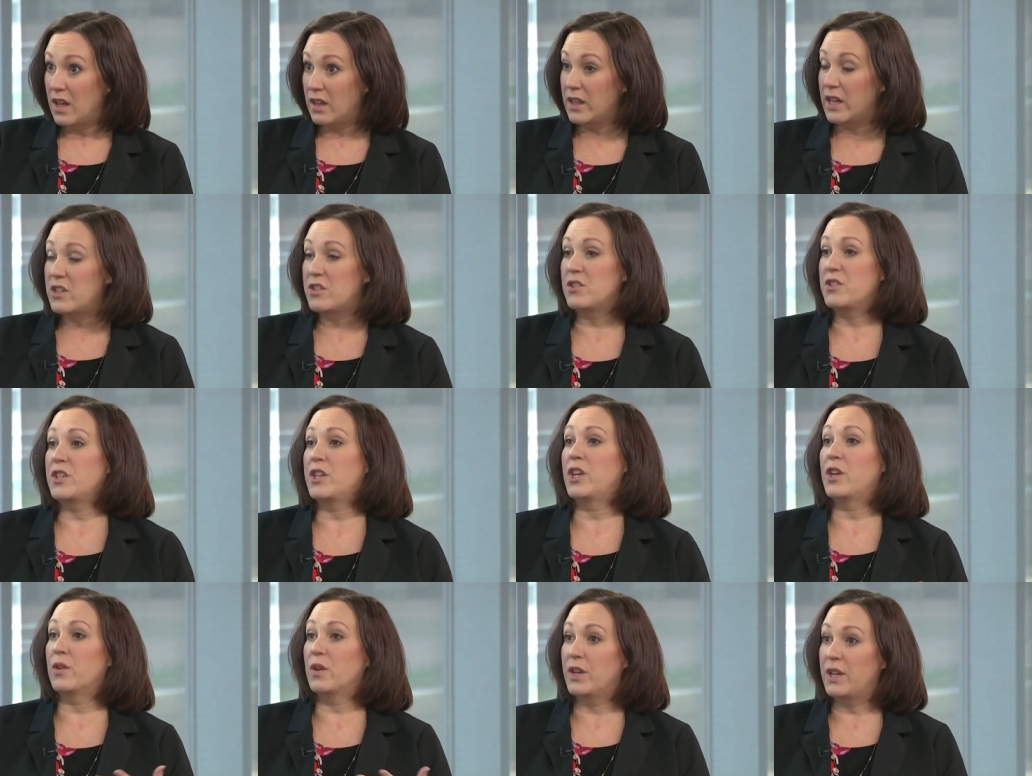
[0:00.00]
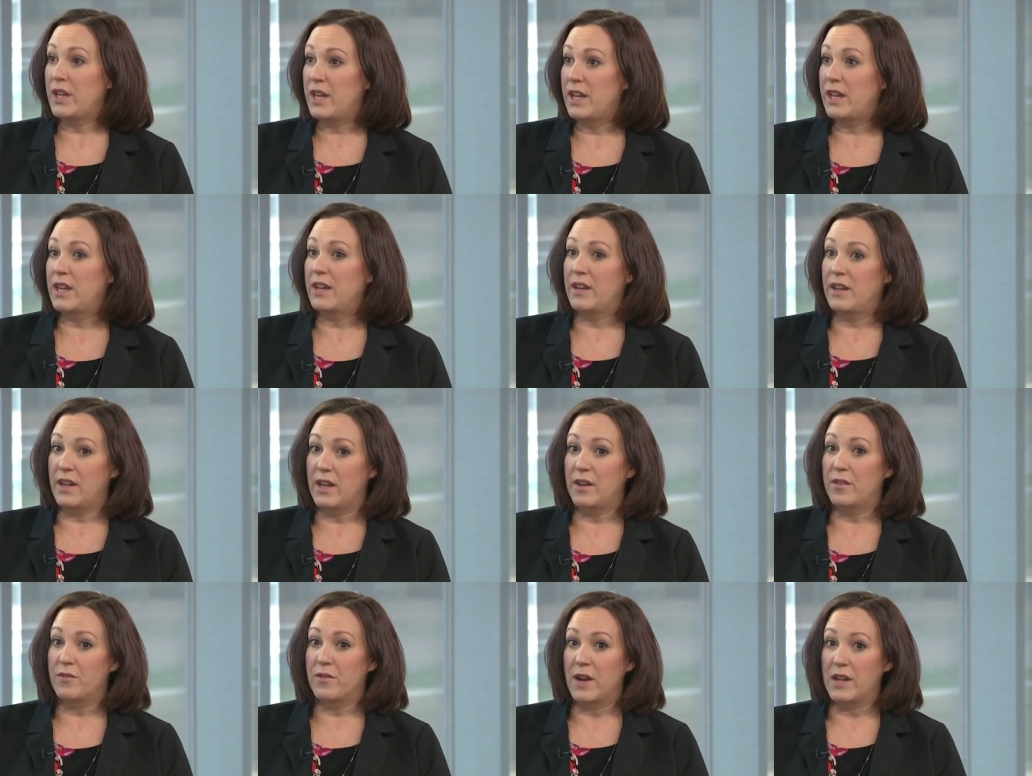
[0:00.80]
election security,
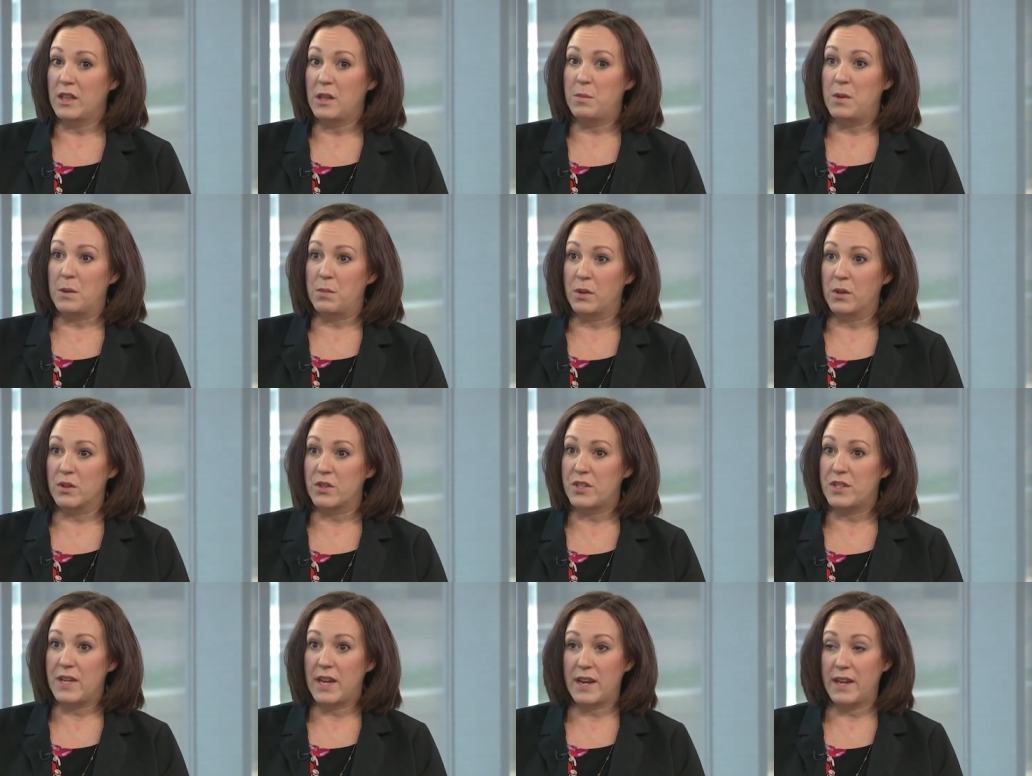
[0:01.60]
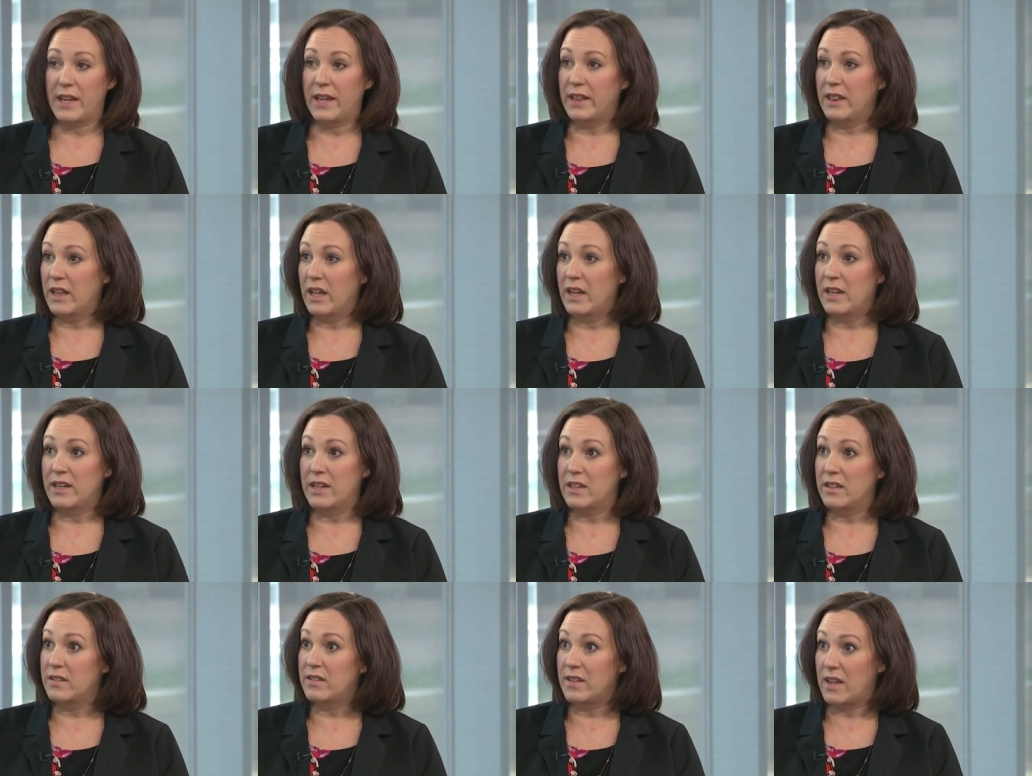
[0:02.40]
and, and frankly, people are standing in
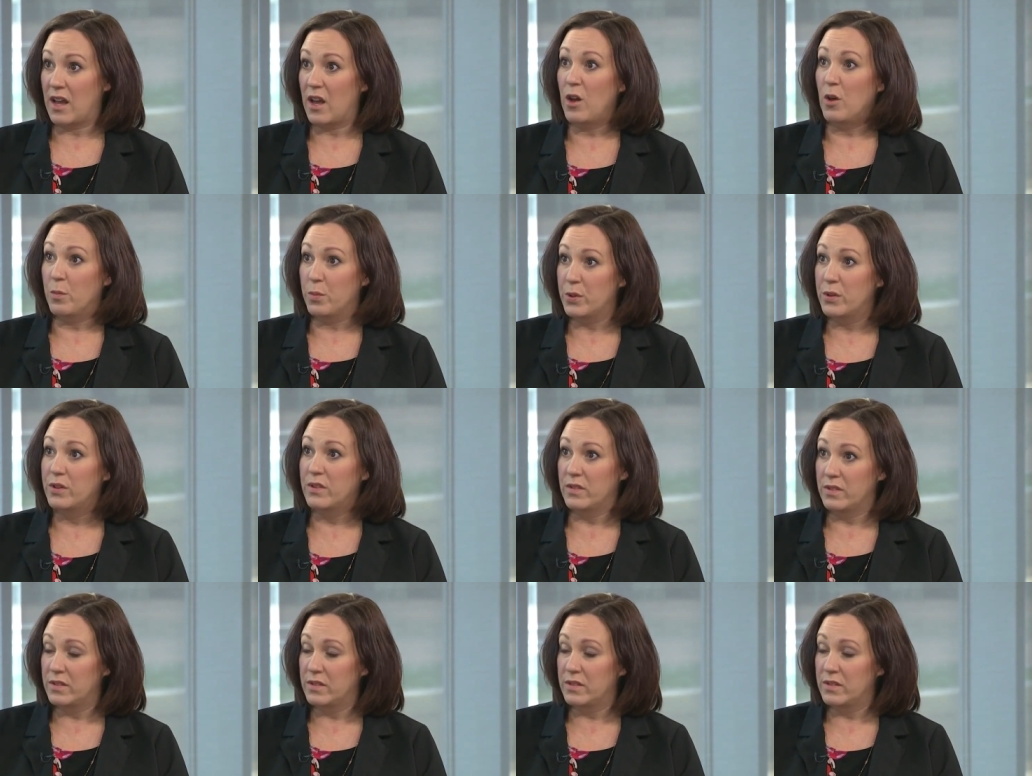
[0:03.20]
line to, to help.